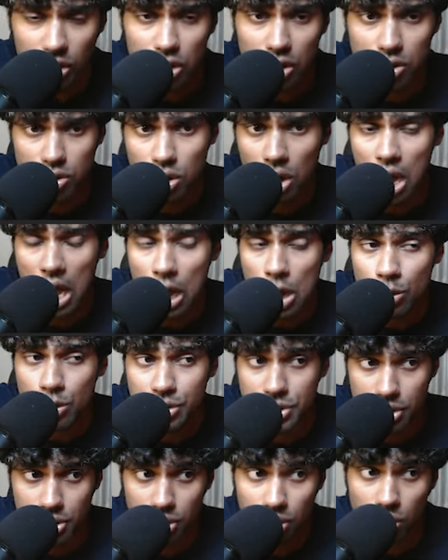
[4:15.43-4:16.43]
so how
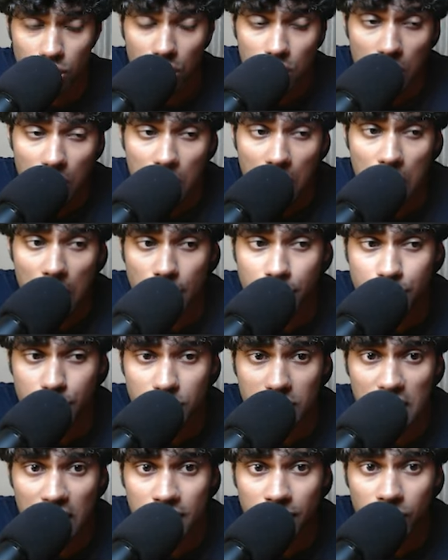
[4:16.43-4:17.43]
to
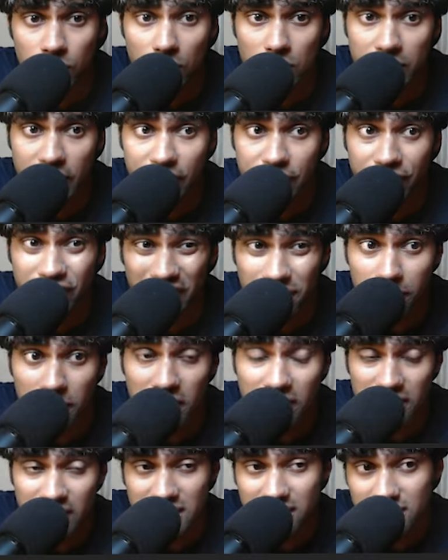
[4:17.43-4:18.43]
convert a
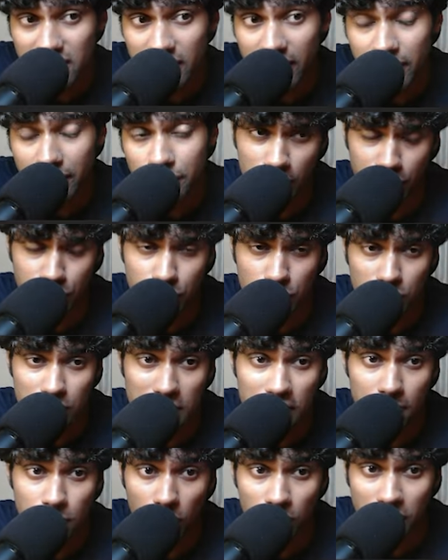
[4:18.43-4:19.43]
Figma design to
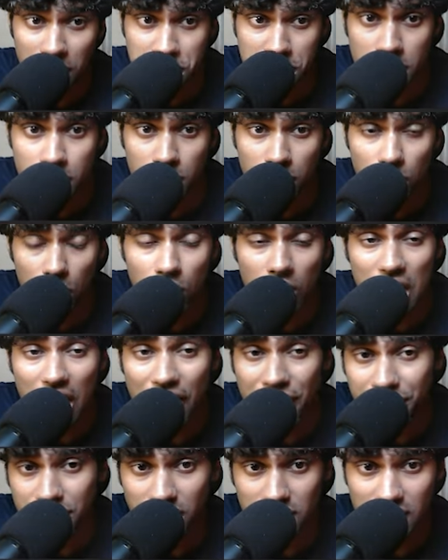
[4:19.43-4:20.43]
the production code
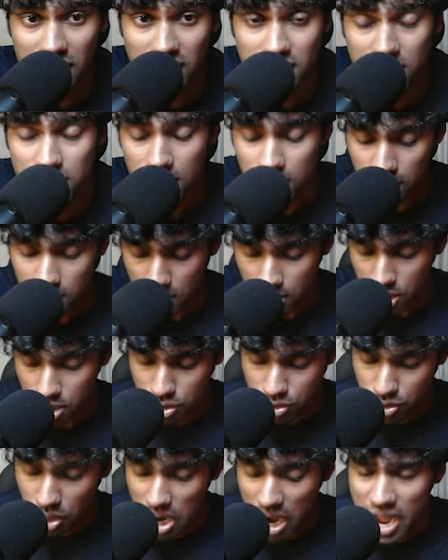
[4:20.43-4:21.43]
after this.
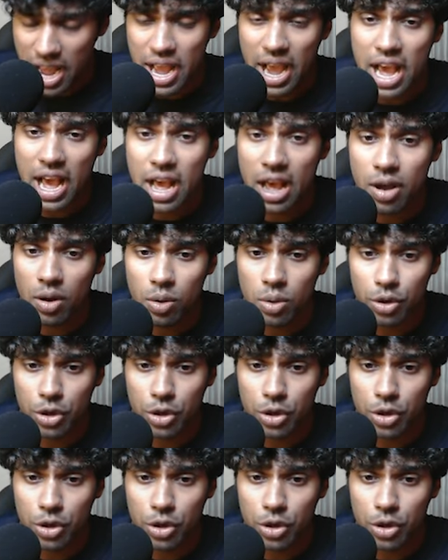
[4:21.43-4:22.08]
So I have